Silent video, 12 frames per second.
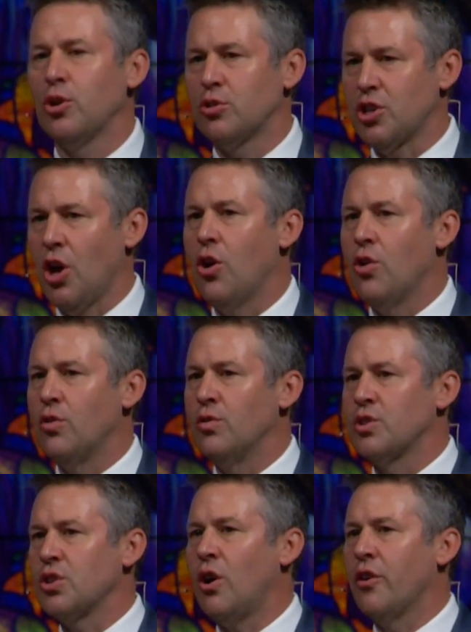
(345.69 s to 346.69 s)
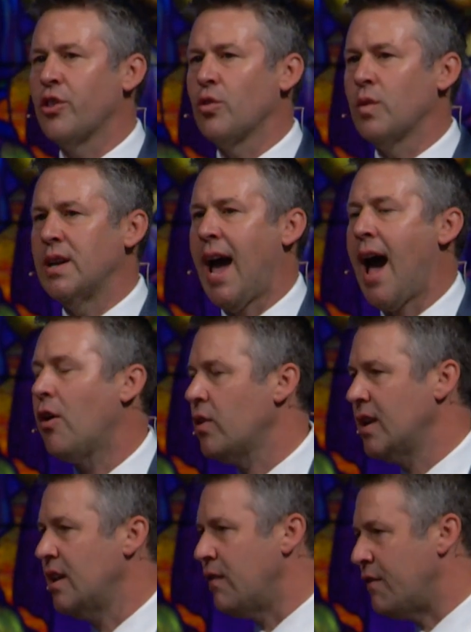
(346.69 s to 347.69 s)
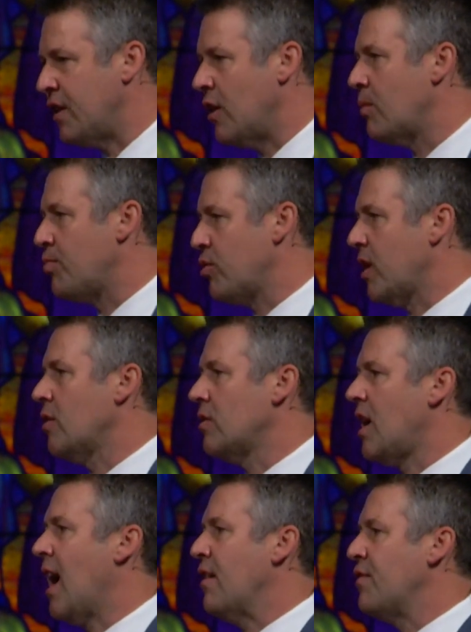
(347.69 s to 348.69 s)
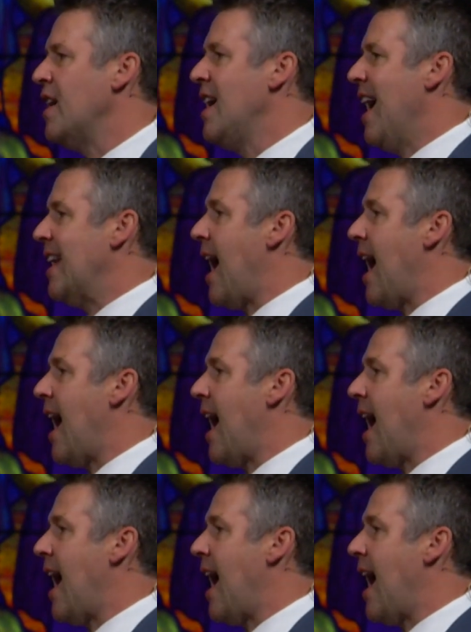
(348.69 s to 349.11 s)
your toes on the reality of their prayer life and